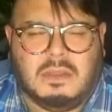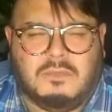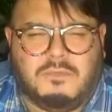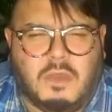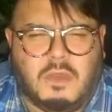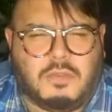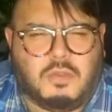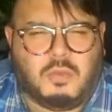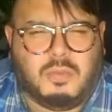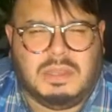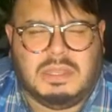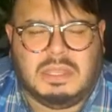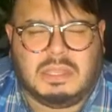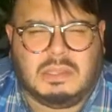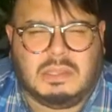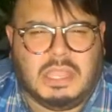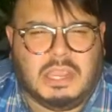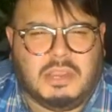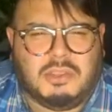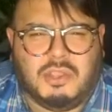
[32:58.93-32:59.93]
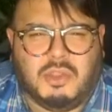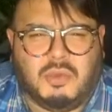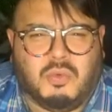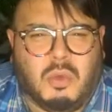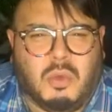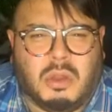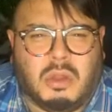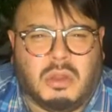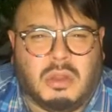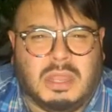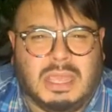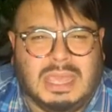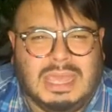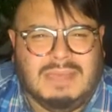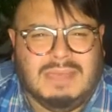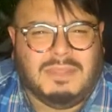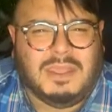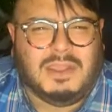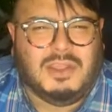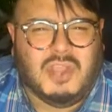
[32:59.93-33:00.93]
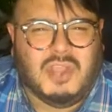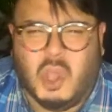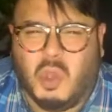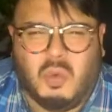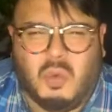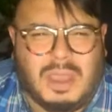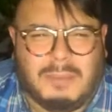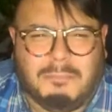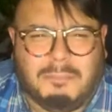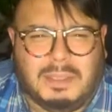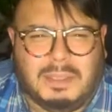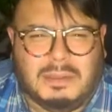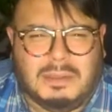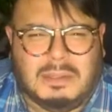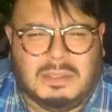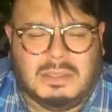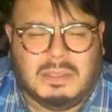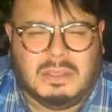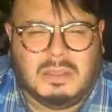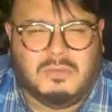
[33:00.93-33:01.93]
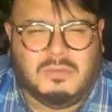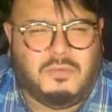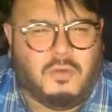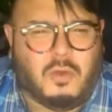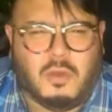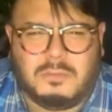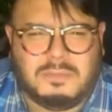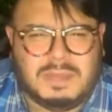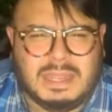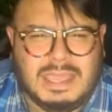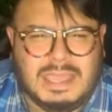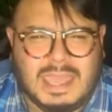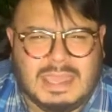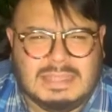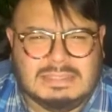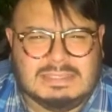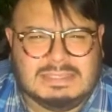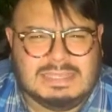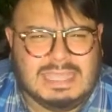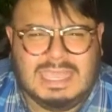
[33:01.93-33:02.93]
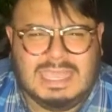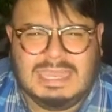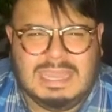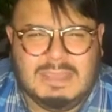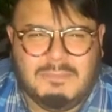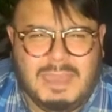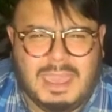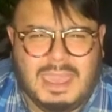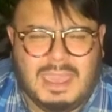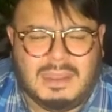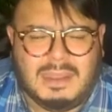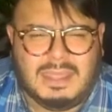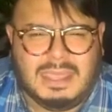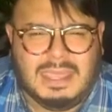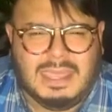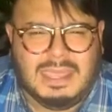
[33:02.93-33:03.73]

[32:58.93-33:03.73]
Father, we declare your word that no weapon formed against any man,